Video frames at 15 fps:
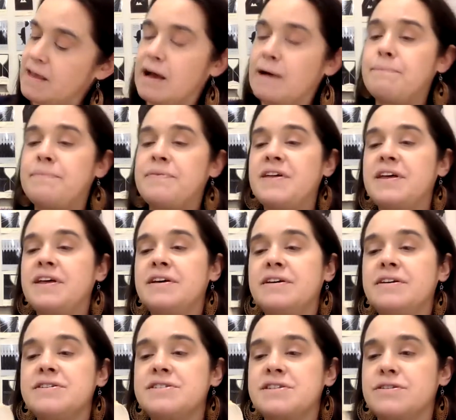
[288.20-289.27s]
up the
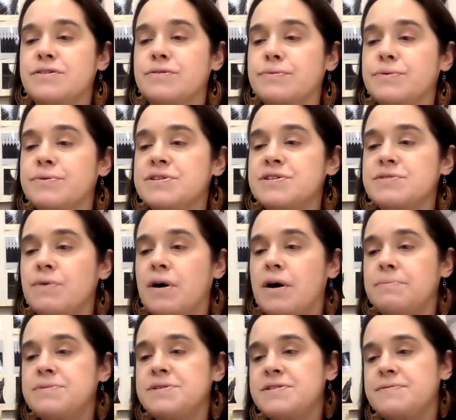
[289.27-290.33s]
hills and through the
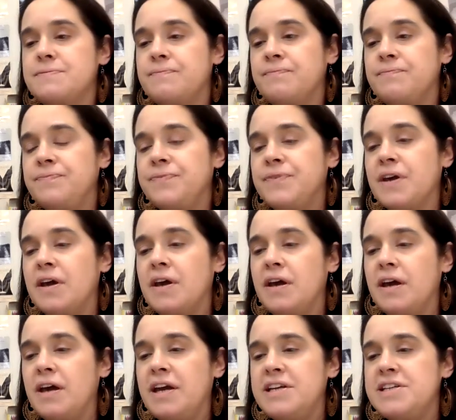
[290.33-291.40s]
swamps.
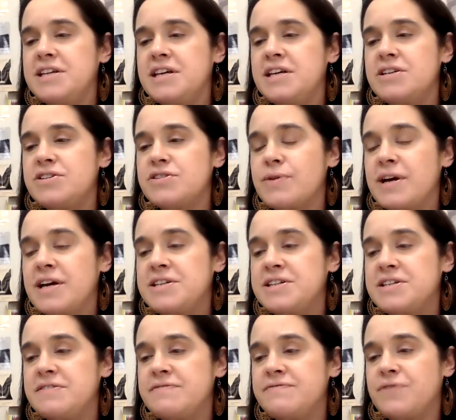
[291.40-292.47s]
In its
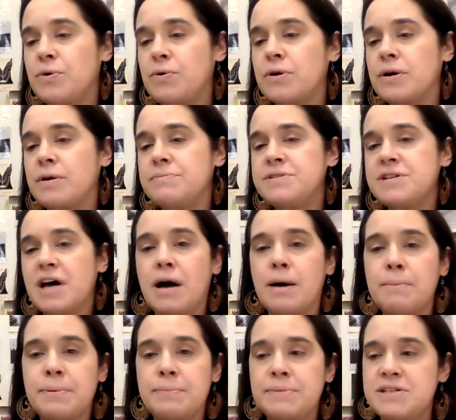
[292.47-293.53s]
intransitive form, to
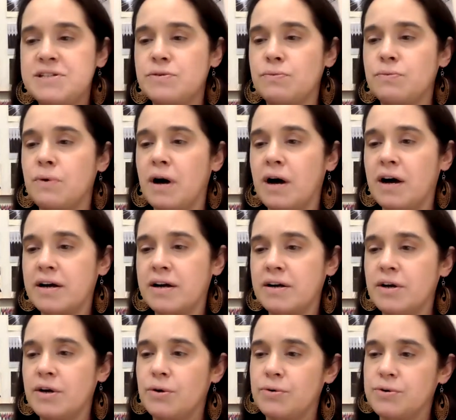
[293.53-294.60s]
hump meant to walk
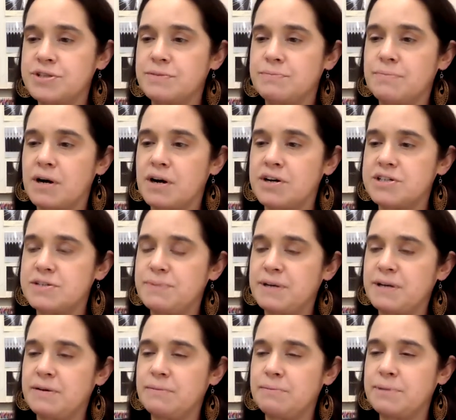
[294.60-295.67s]
or to march, but
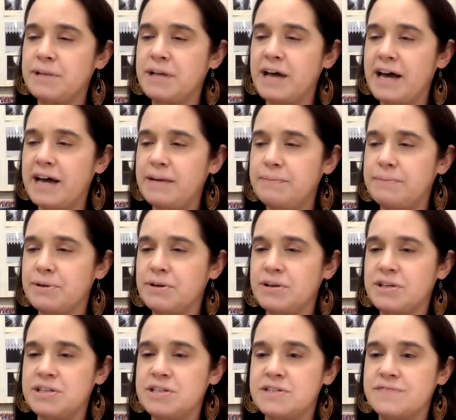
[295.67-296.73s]
it implied
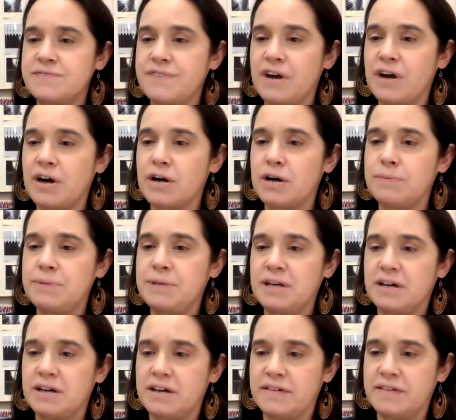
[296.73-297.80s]
burdens far
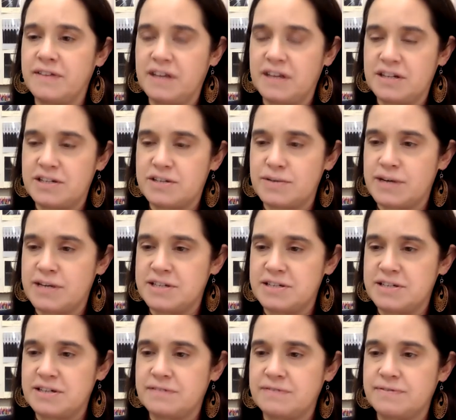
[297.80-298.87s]
beyond the
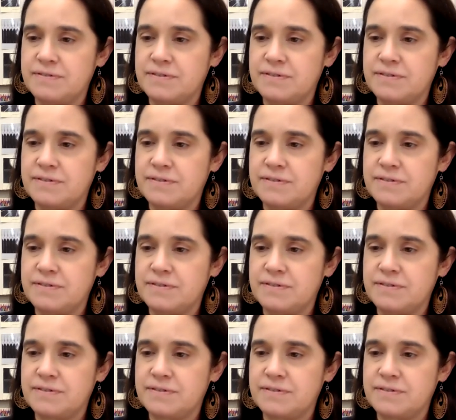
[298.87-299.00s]
intransitive.